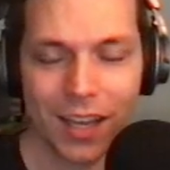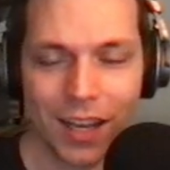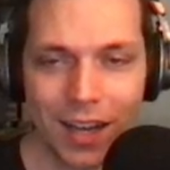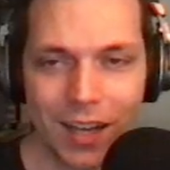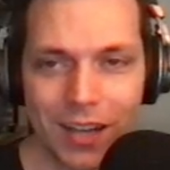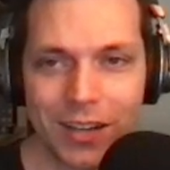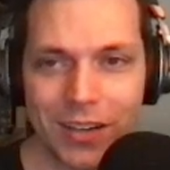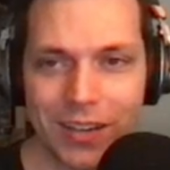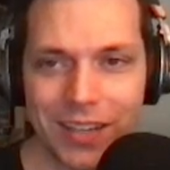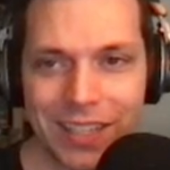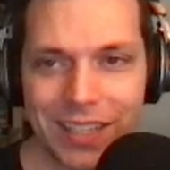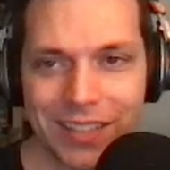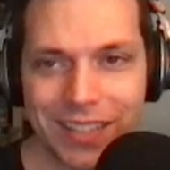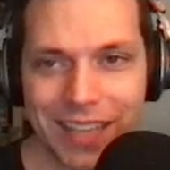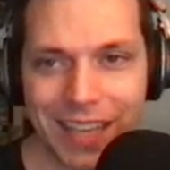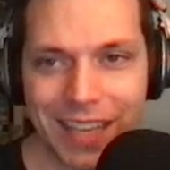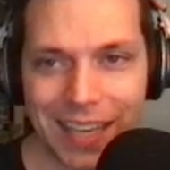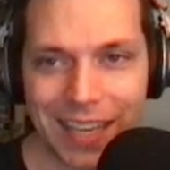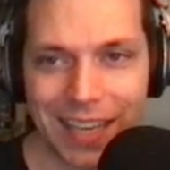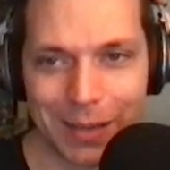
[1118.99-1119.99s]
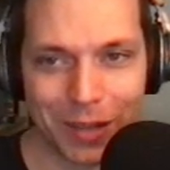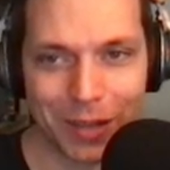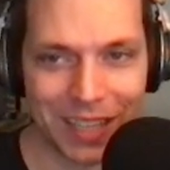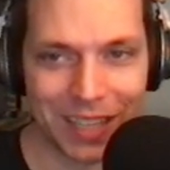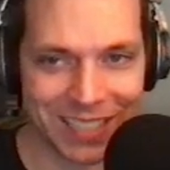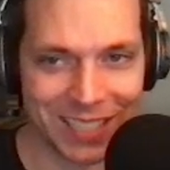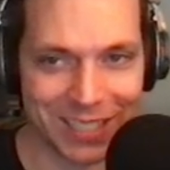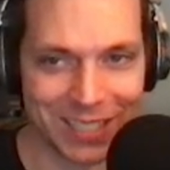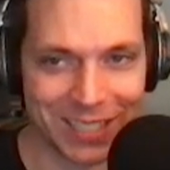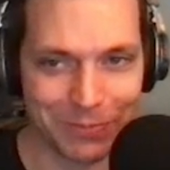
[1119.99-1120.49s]
oh, hell yeah, he
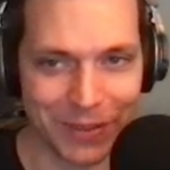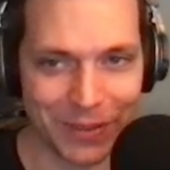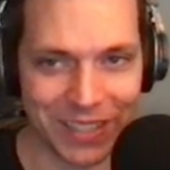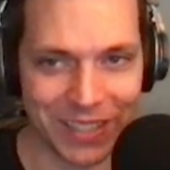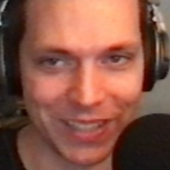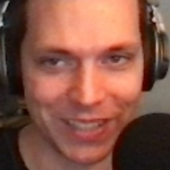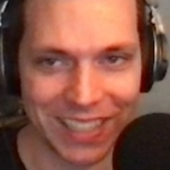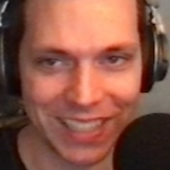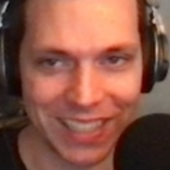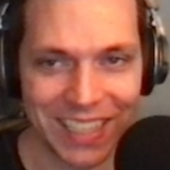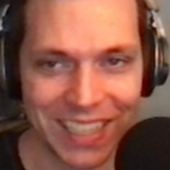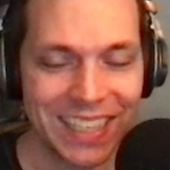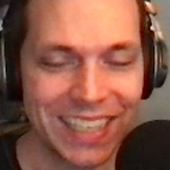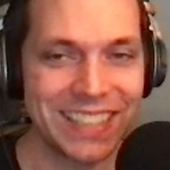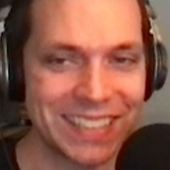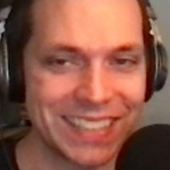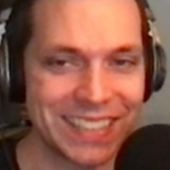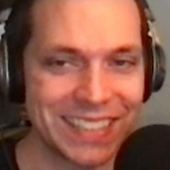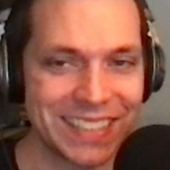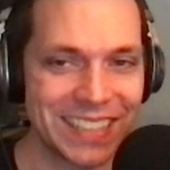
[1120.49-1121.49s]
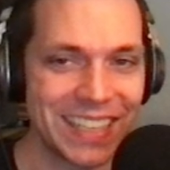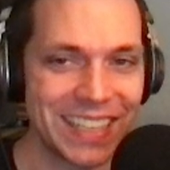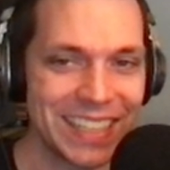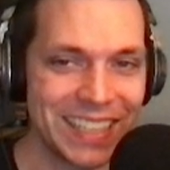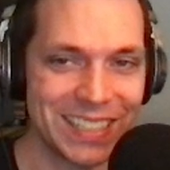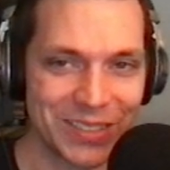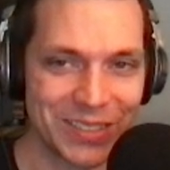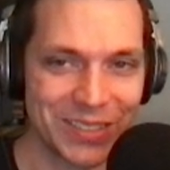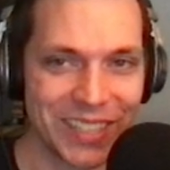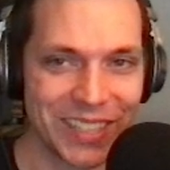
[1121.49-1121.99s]
blocked
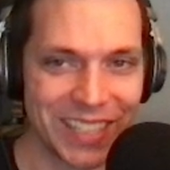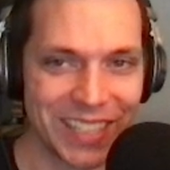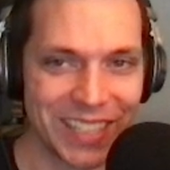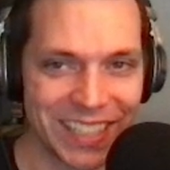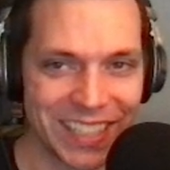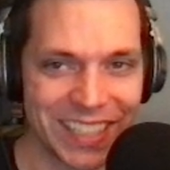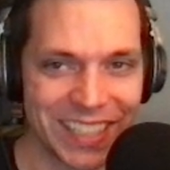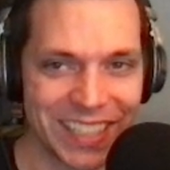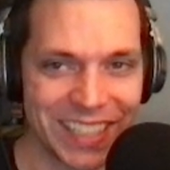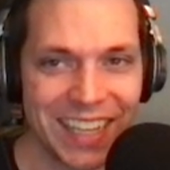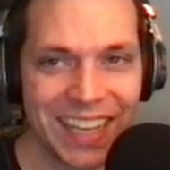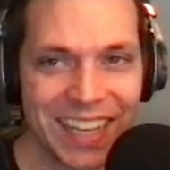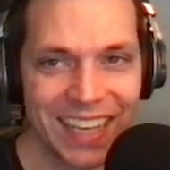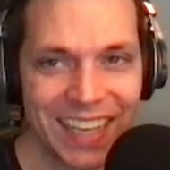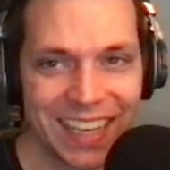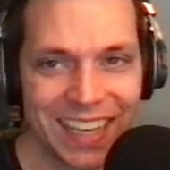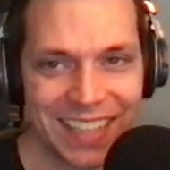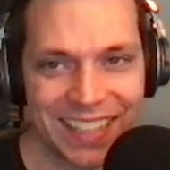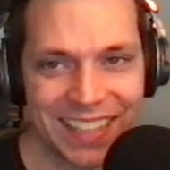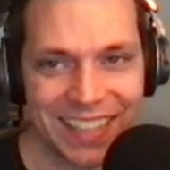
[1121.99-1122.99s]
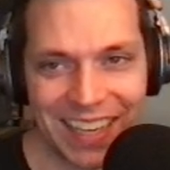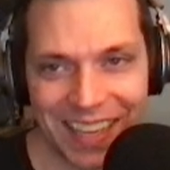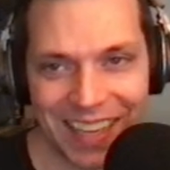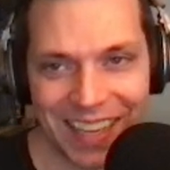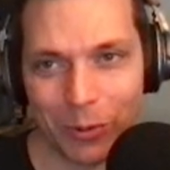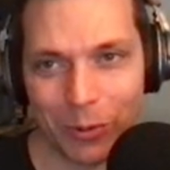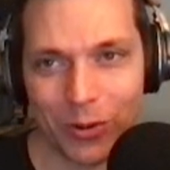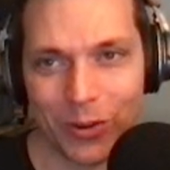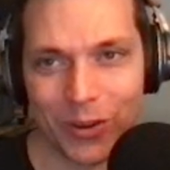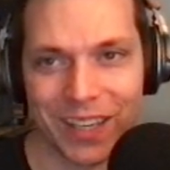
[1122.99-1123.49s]
his queen. Yeah,
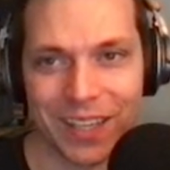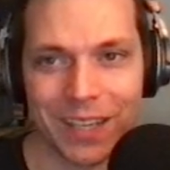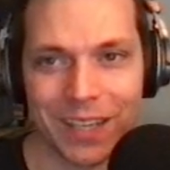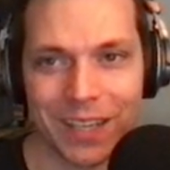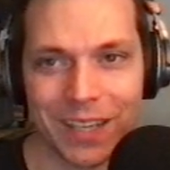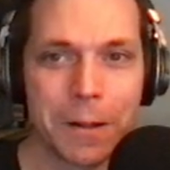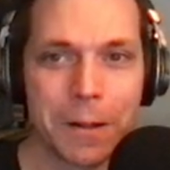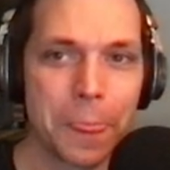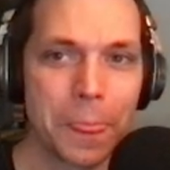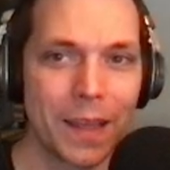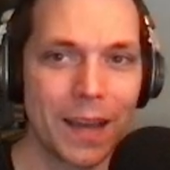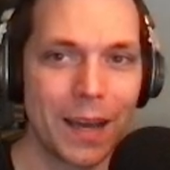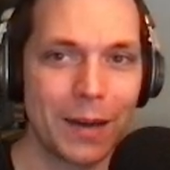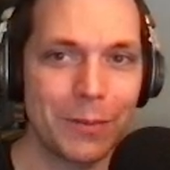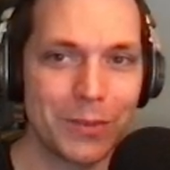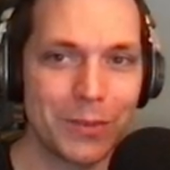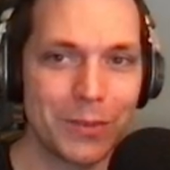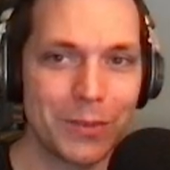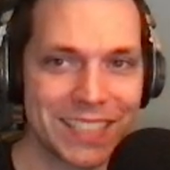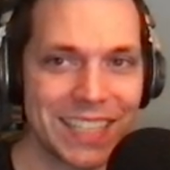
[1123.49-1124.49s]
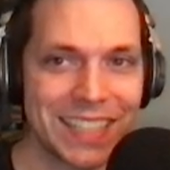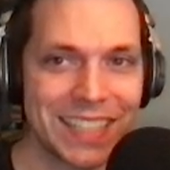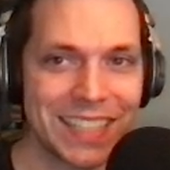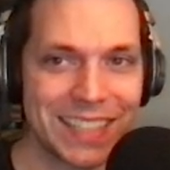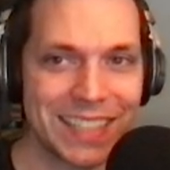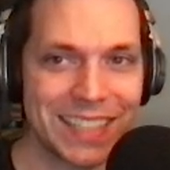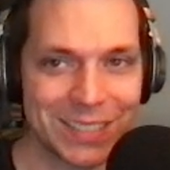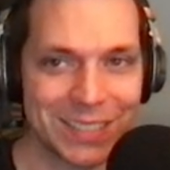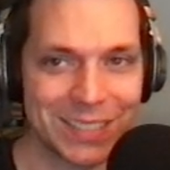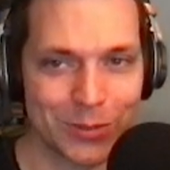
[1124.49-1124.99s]
boy, I'm going to take
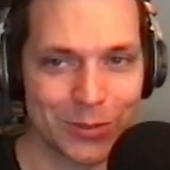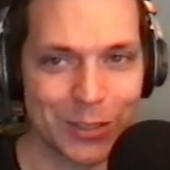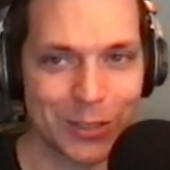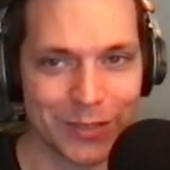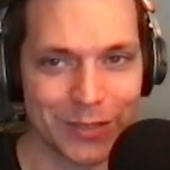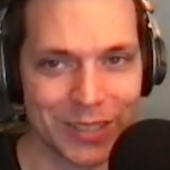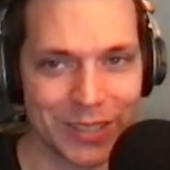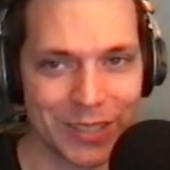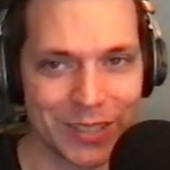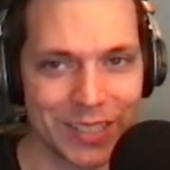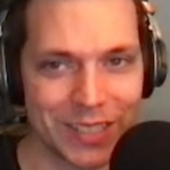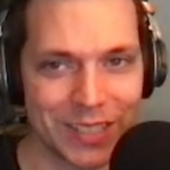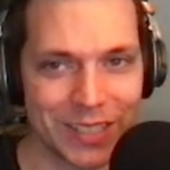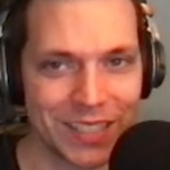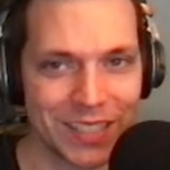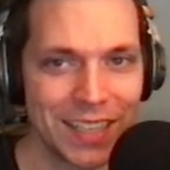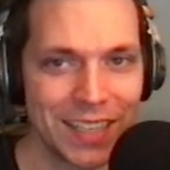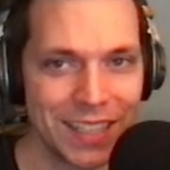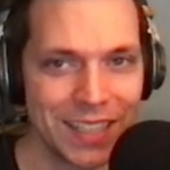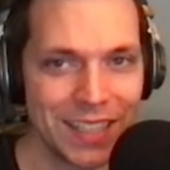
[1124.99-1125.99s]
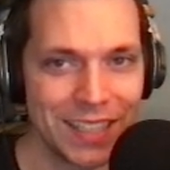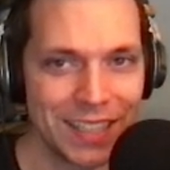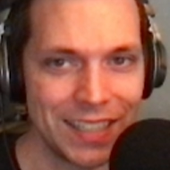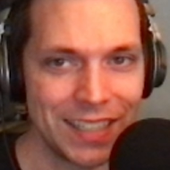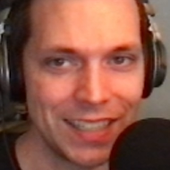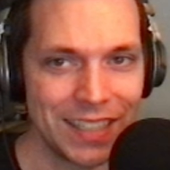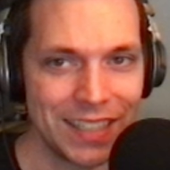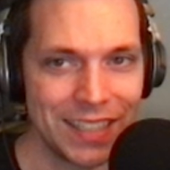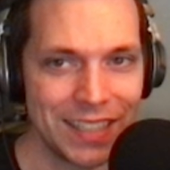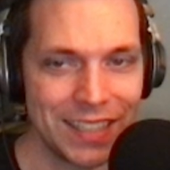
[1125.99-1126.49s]
this rook over here.
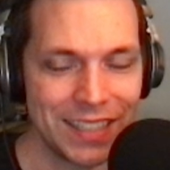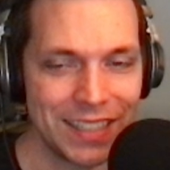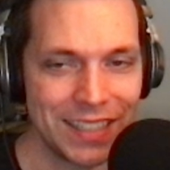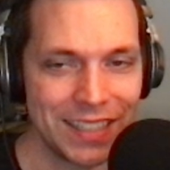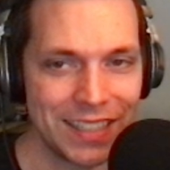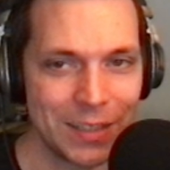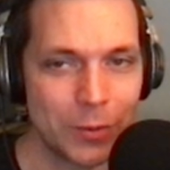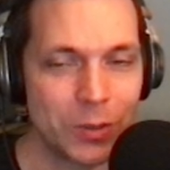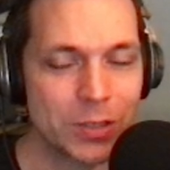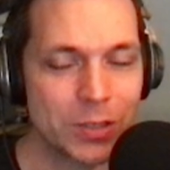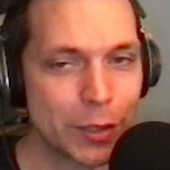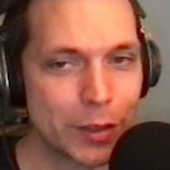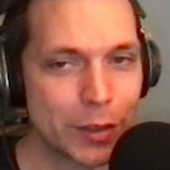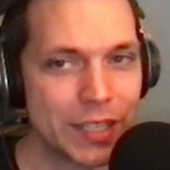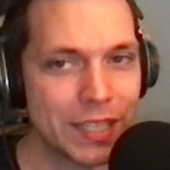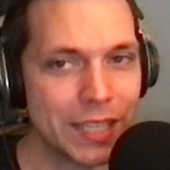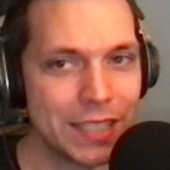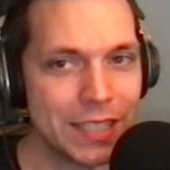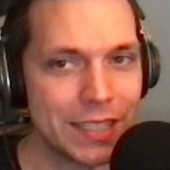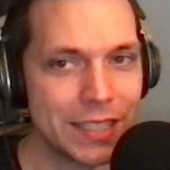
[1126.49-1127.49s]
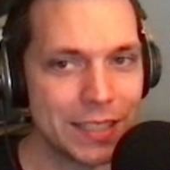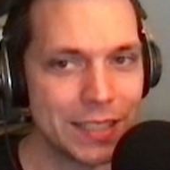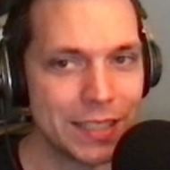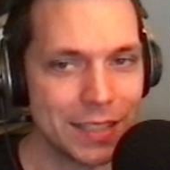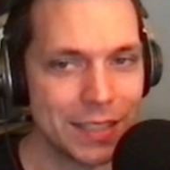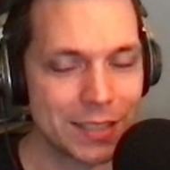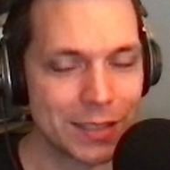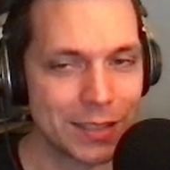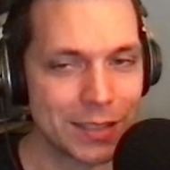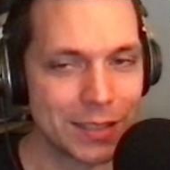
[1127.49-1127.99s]
Which I think he
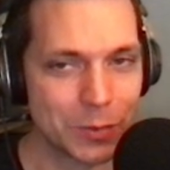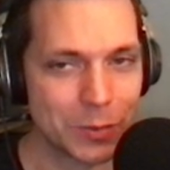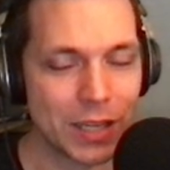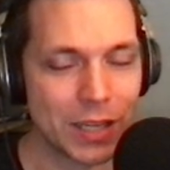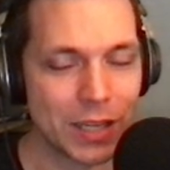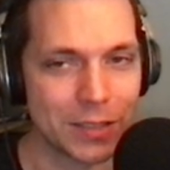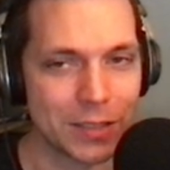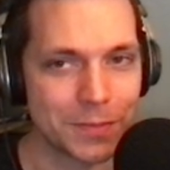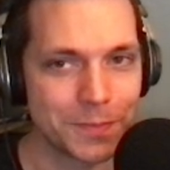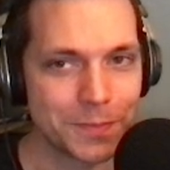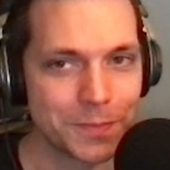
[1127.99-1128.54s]
saw as well.